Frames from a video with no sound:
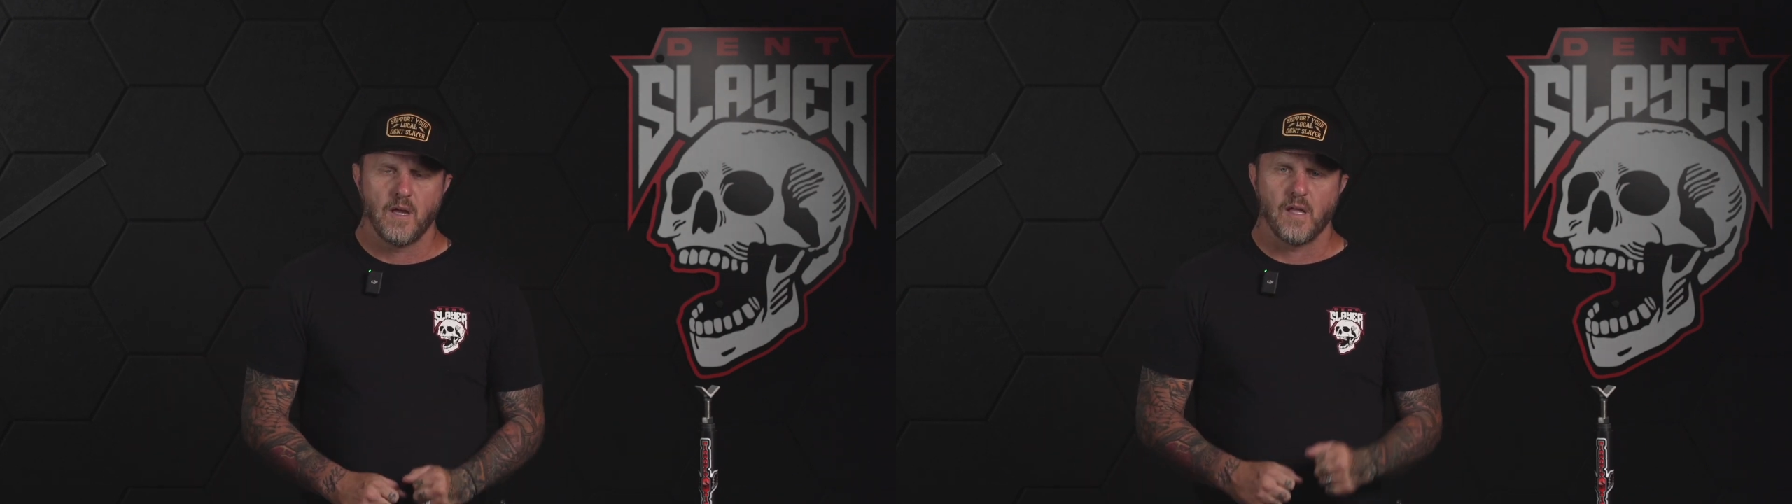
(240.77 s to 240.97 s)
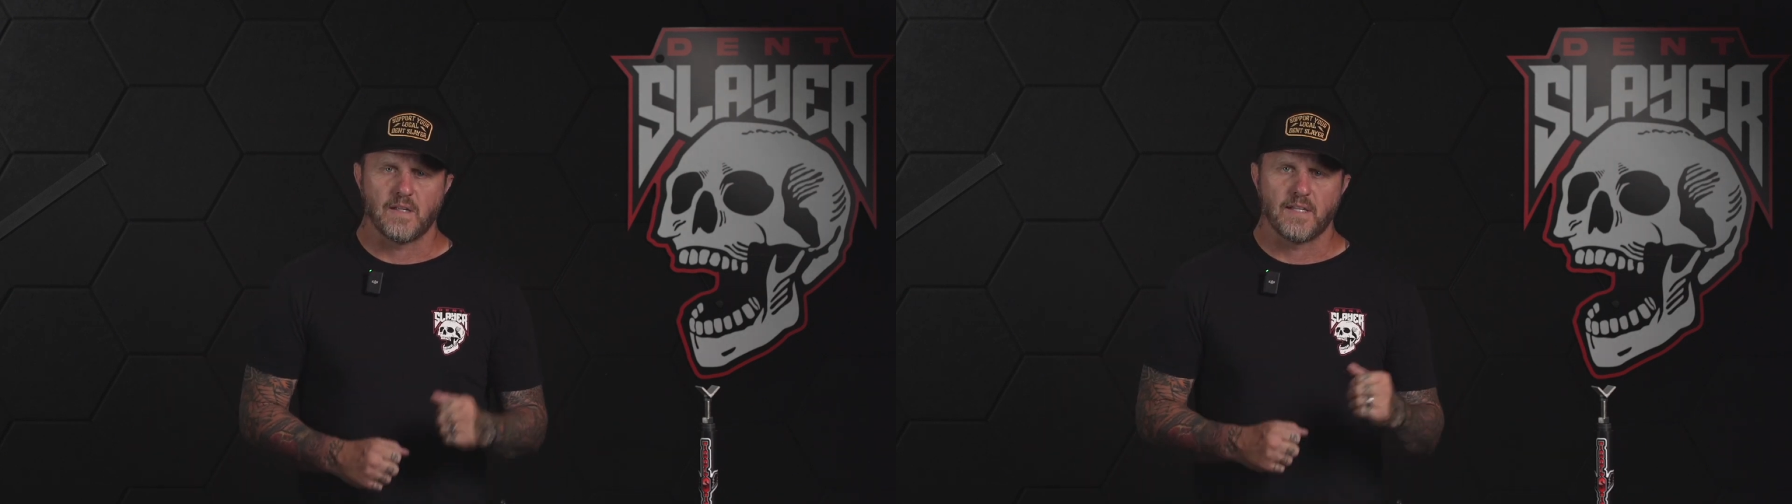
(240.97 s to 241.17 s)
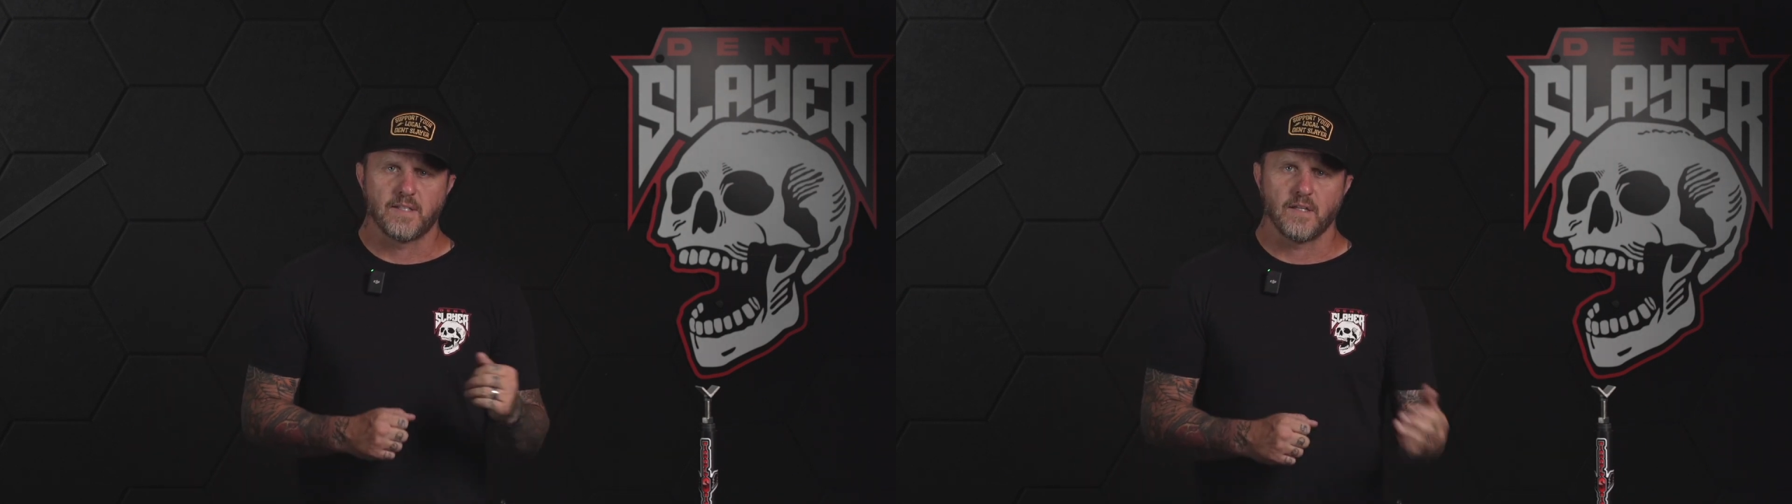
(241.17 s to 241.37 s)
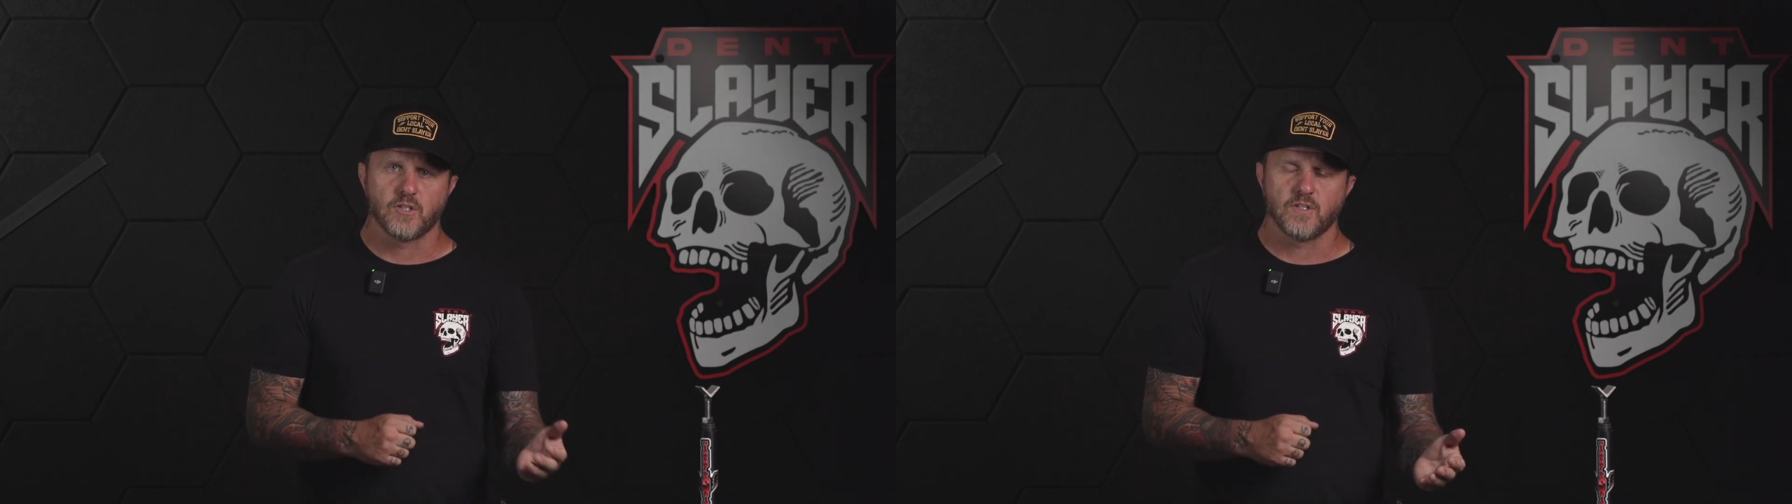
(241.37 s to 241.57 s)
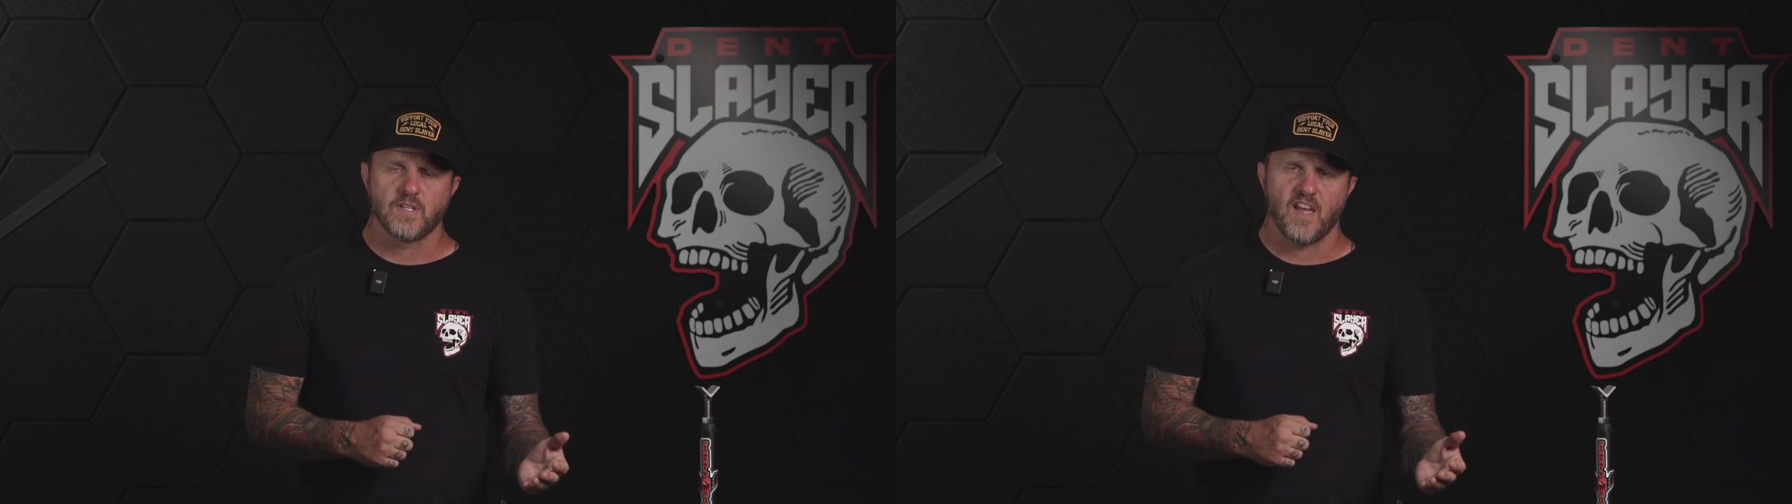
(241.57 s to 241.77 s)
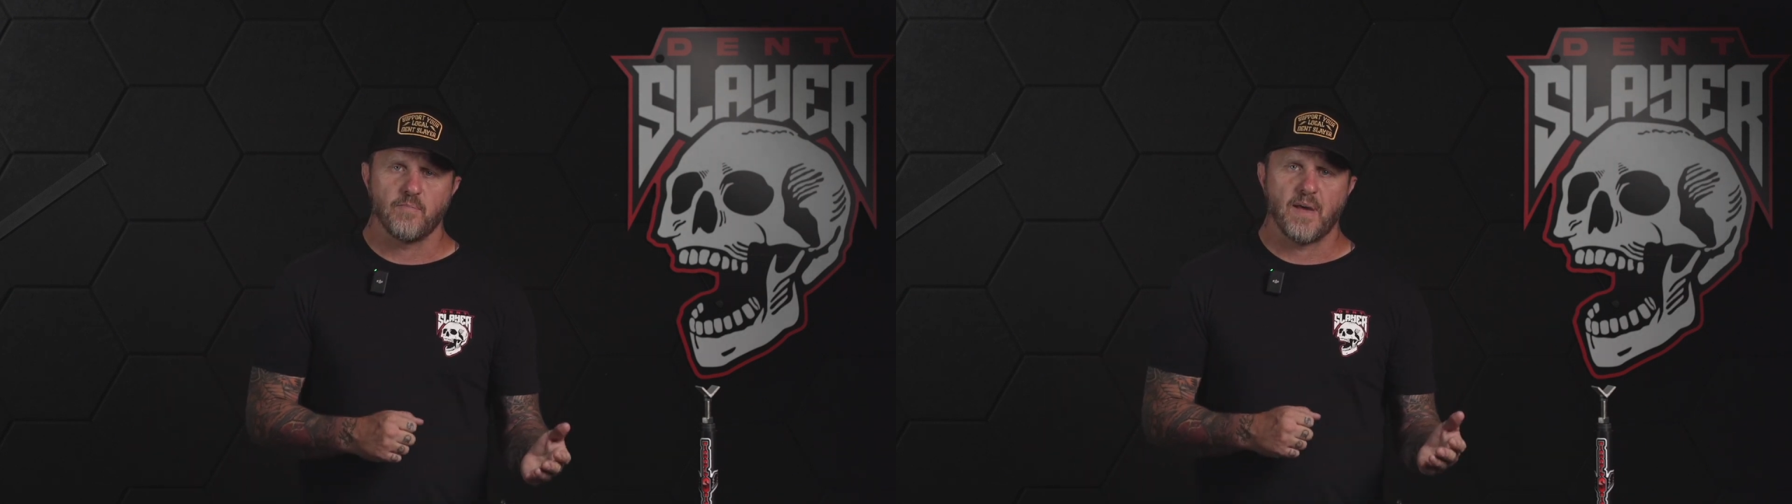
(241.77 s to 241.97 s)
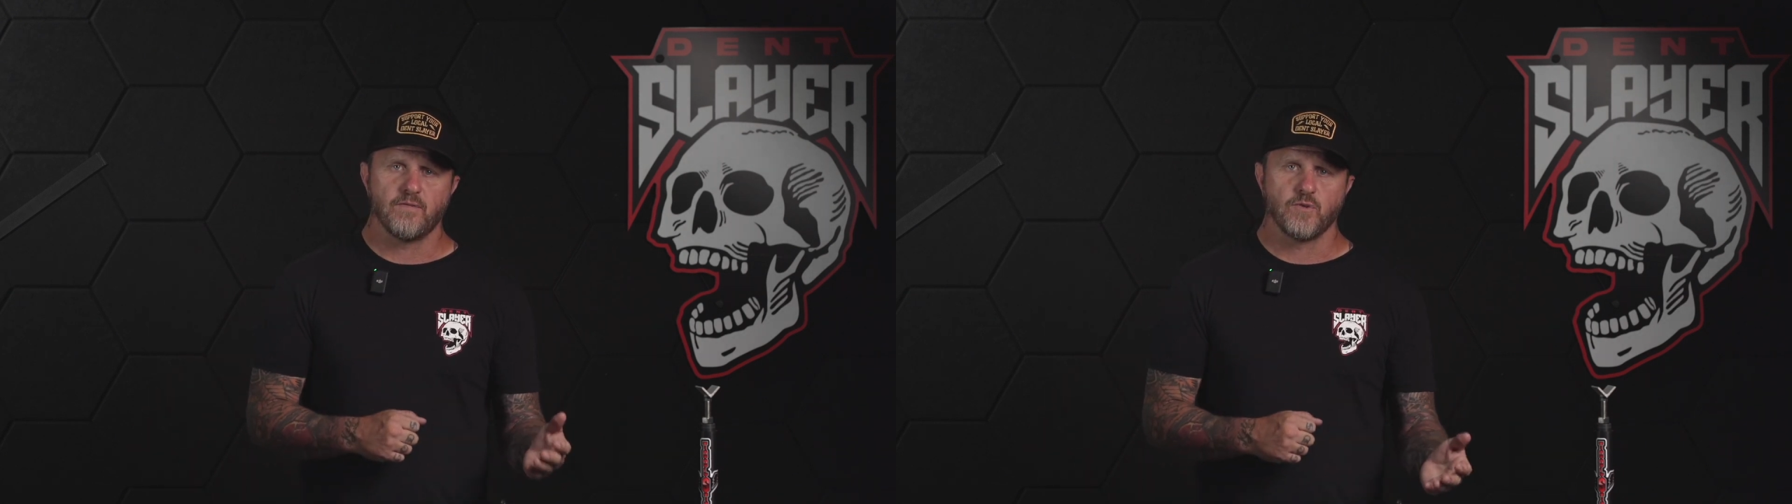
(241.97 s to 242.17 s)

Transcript: A lot of technicians have bad